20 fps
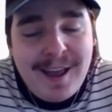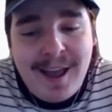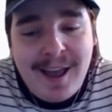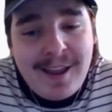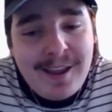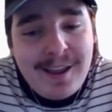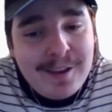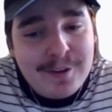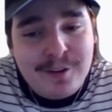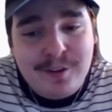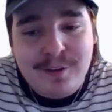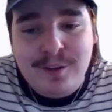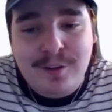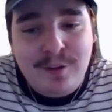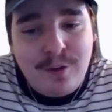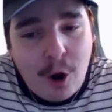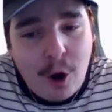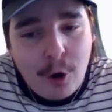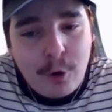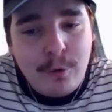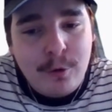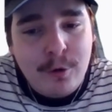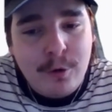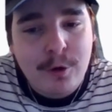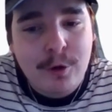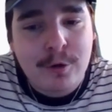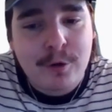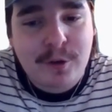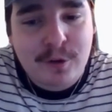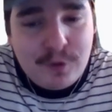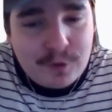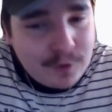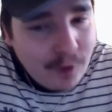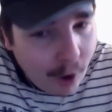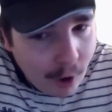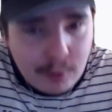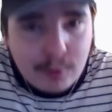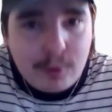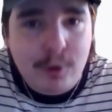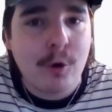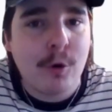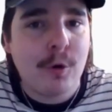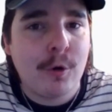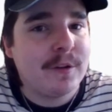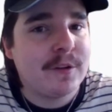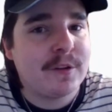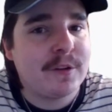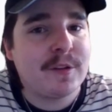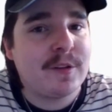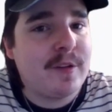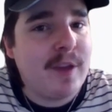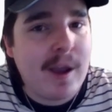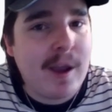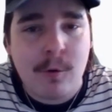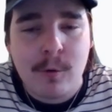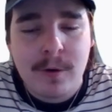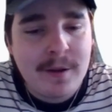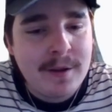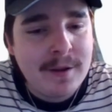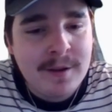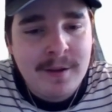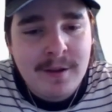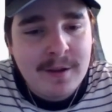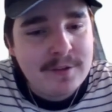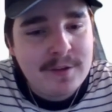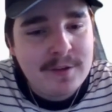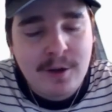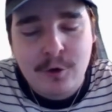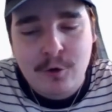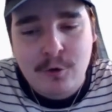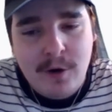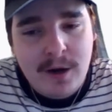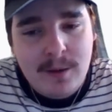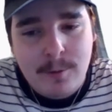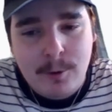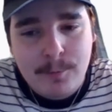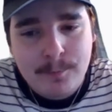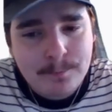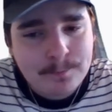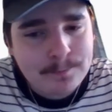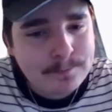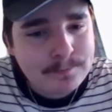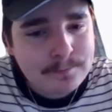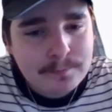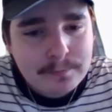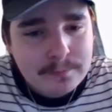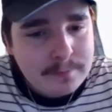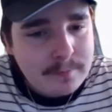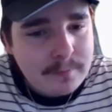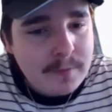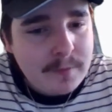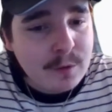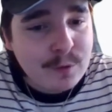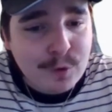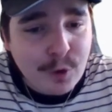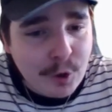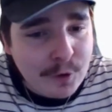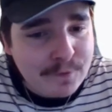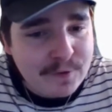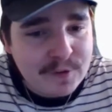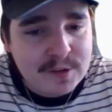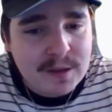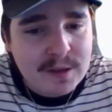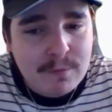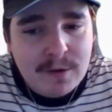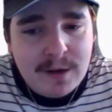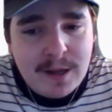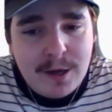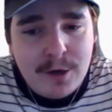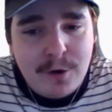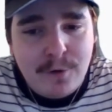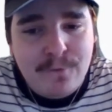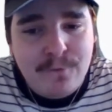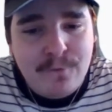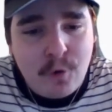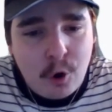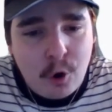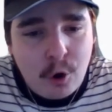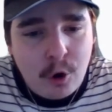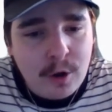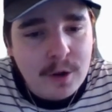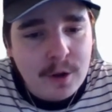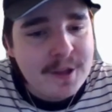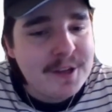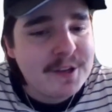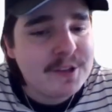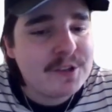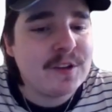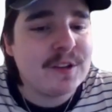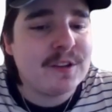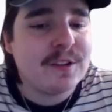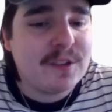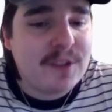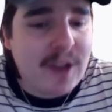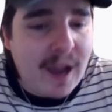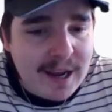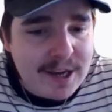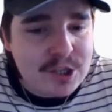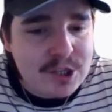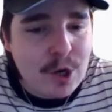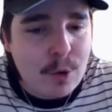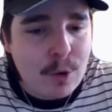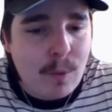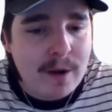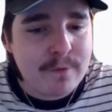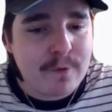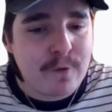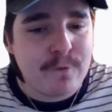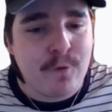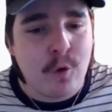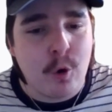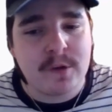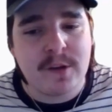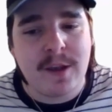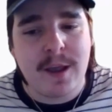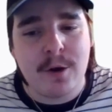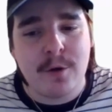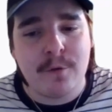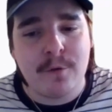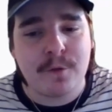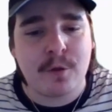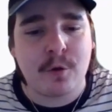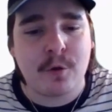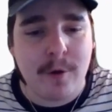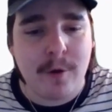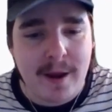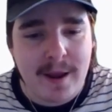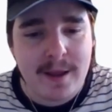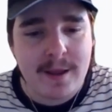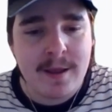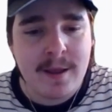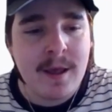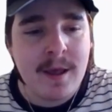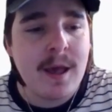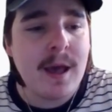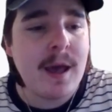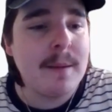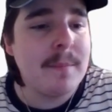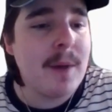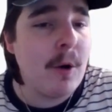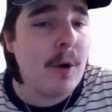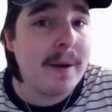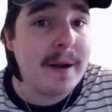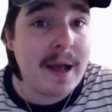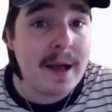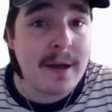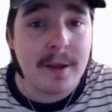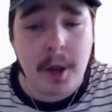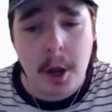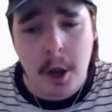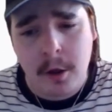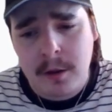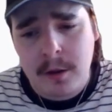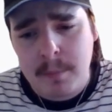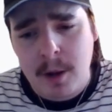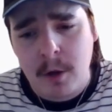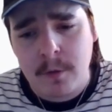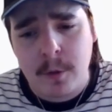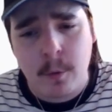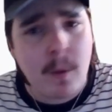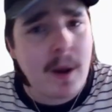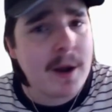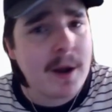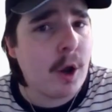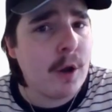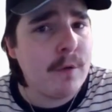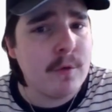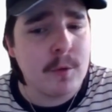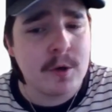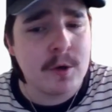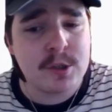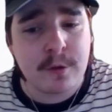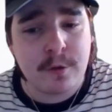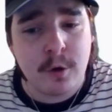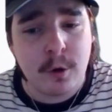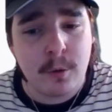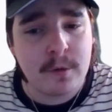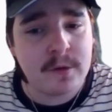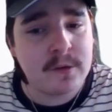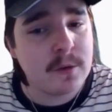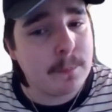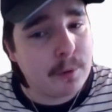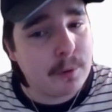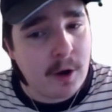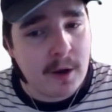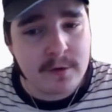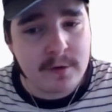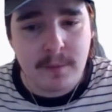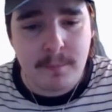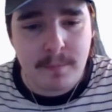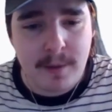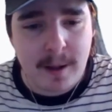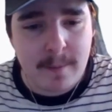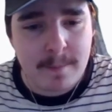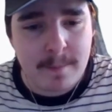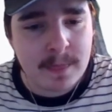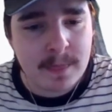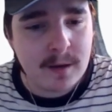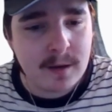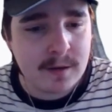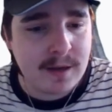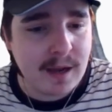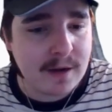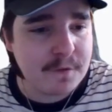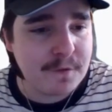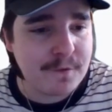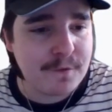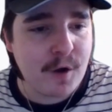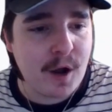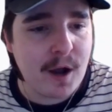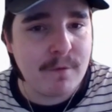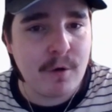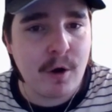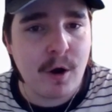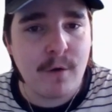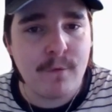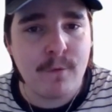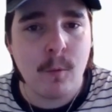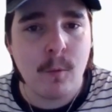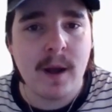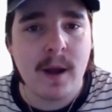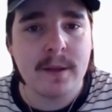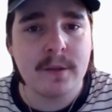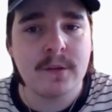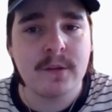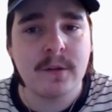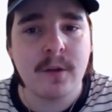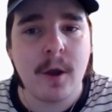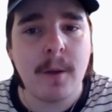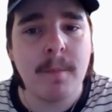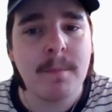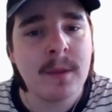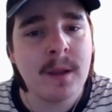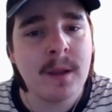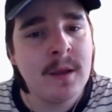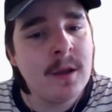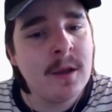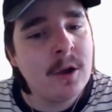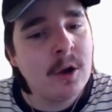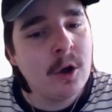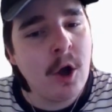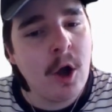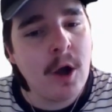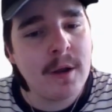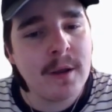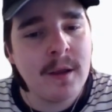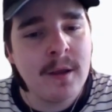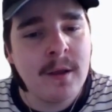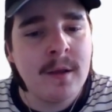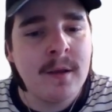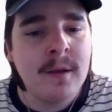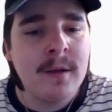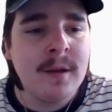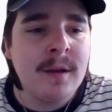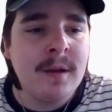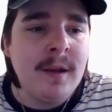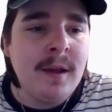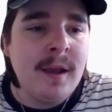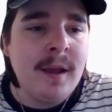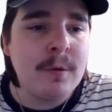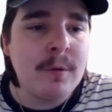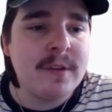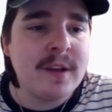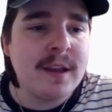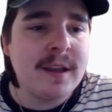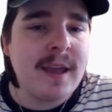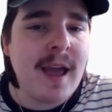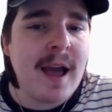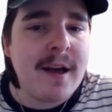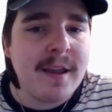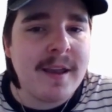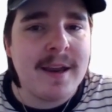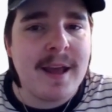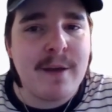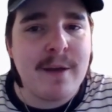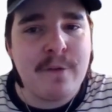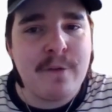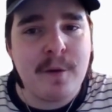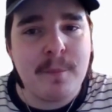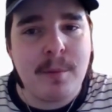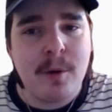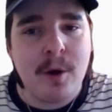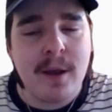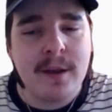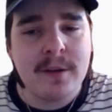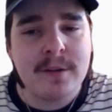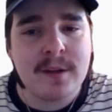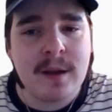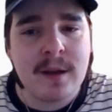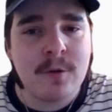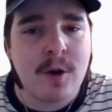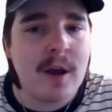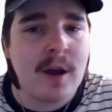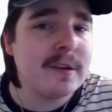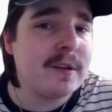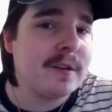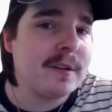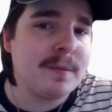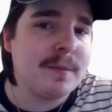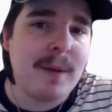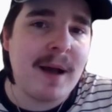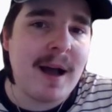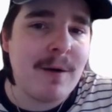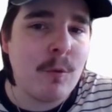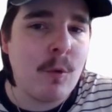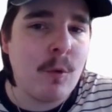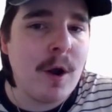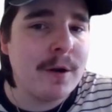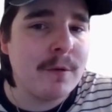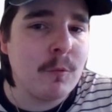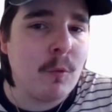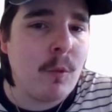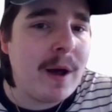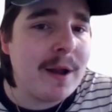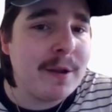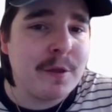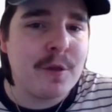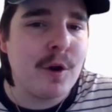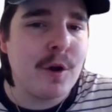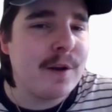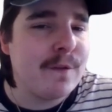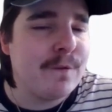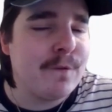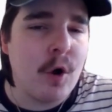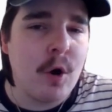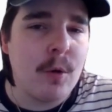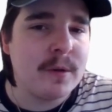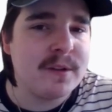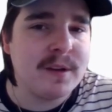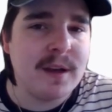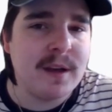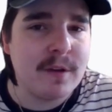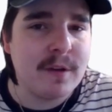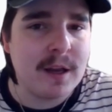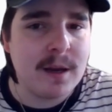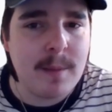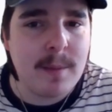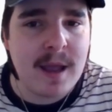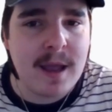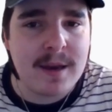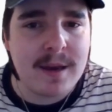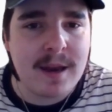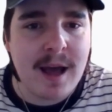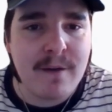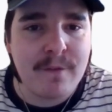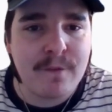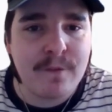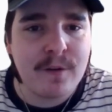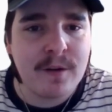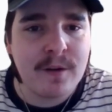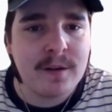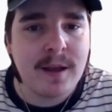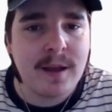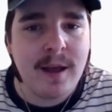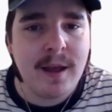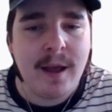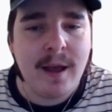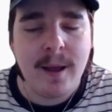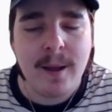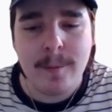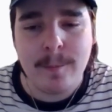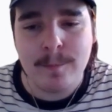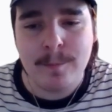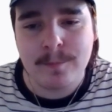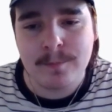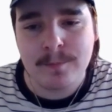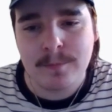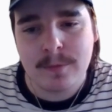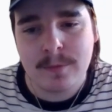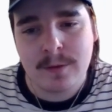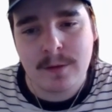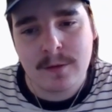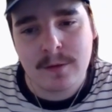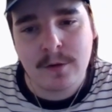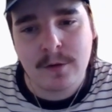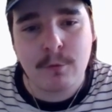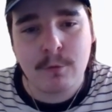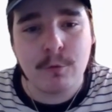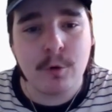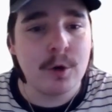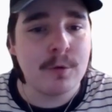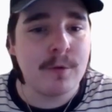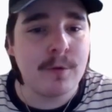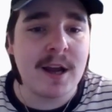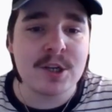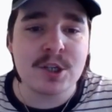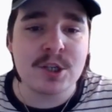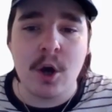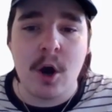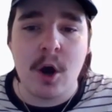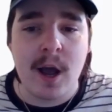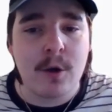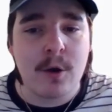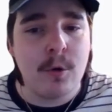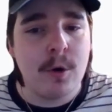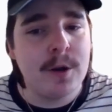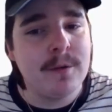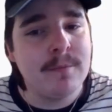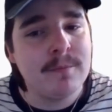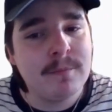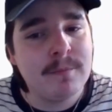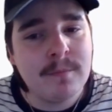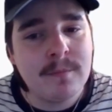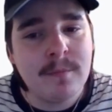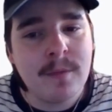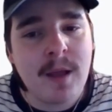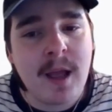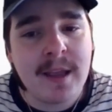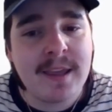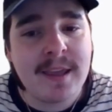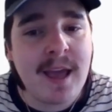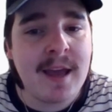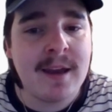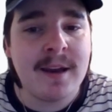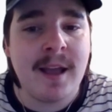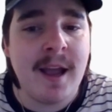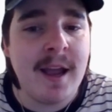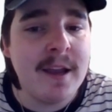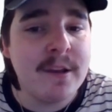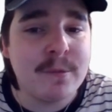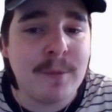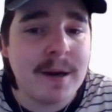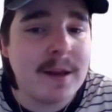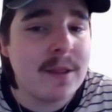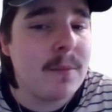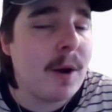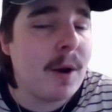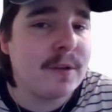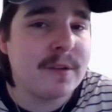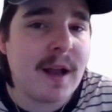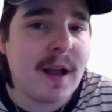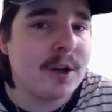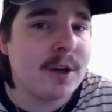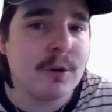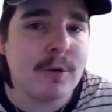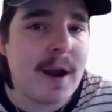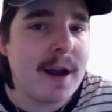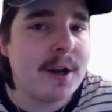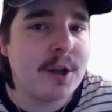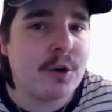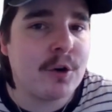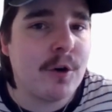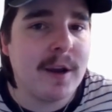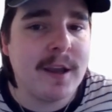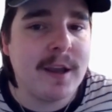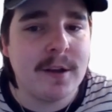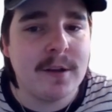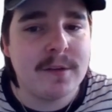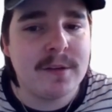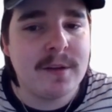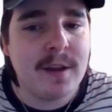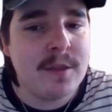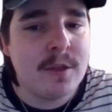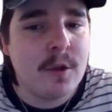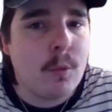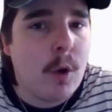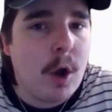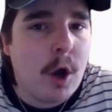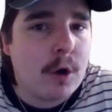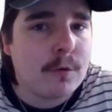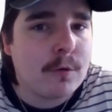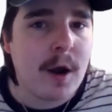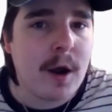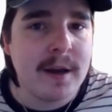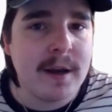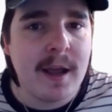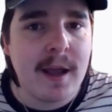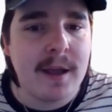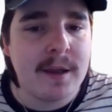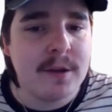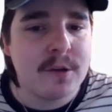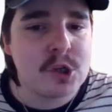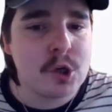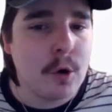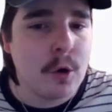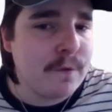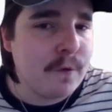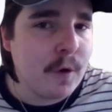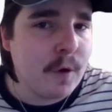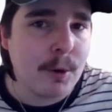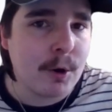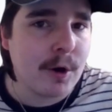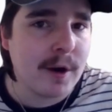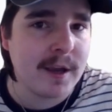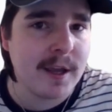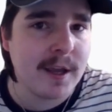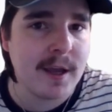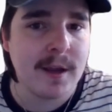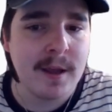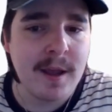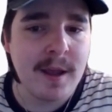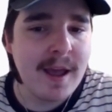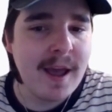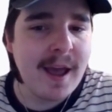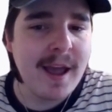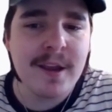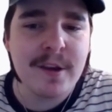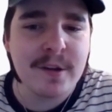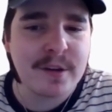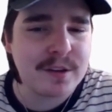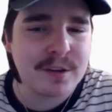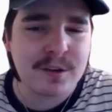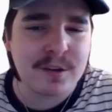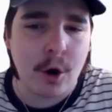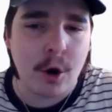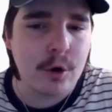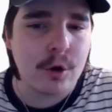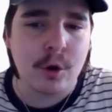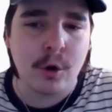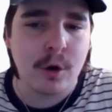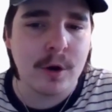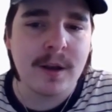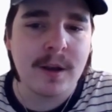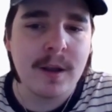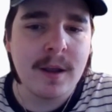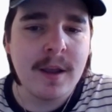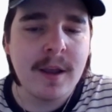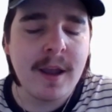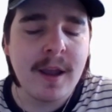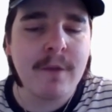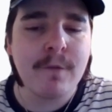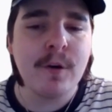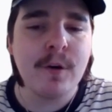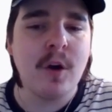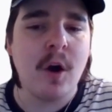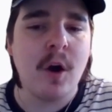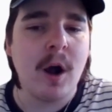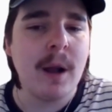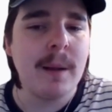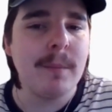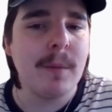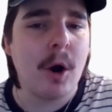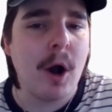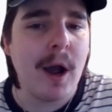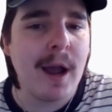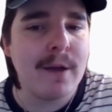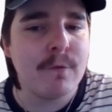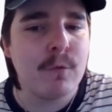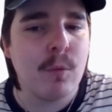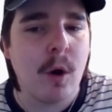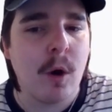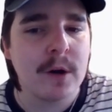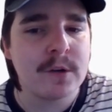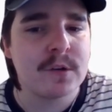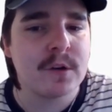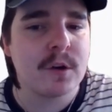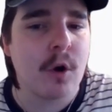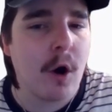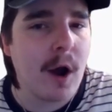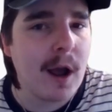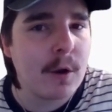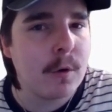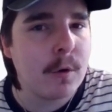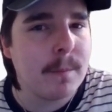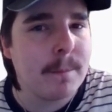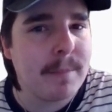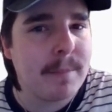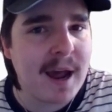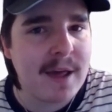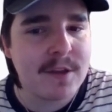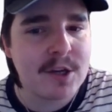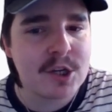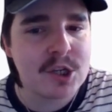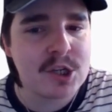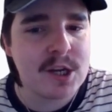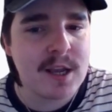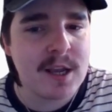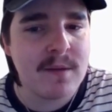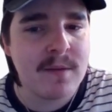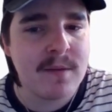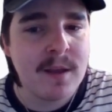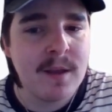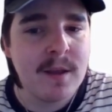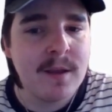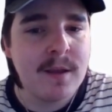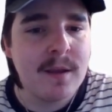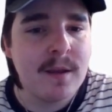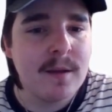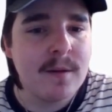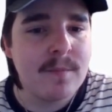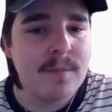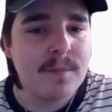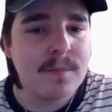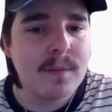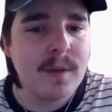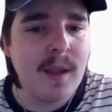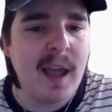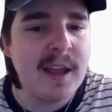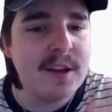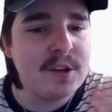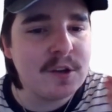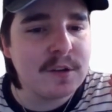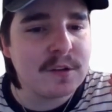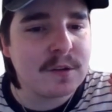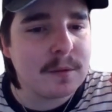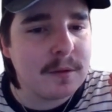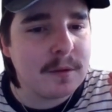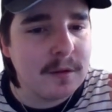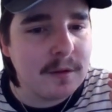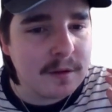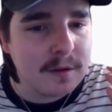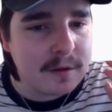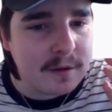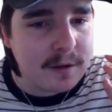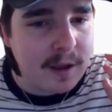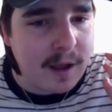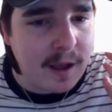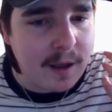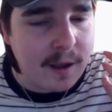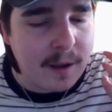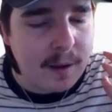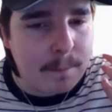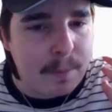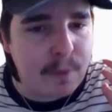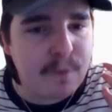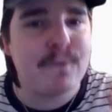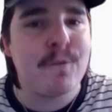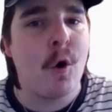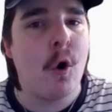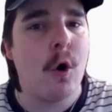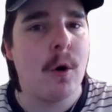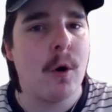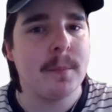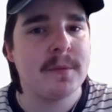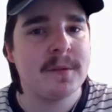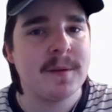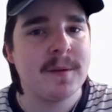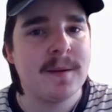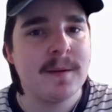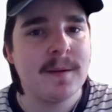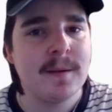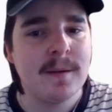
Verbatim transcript: He is so, so good still. It's incredible. Two for 17 off four. Jadeja, one for 14 off three. And Moeen Ali only bowled the one over, which I thought was surprising, but none for five off one. So, look, it was a galleon effort by Sunrisers, but 134 was never going to be enough. Um, so, Ruturaj Gaikwad, Again, he's one of the most underrated cricketers in the world right now in short form cricket. He is so good. Every time I have watched Gaikwad bat this year, he just performs.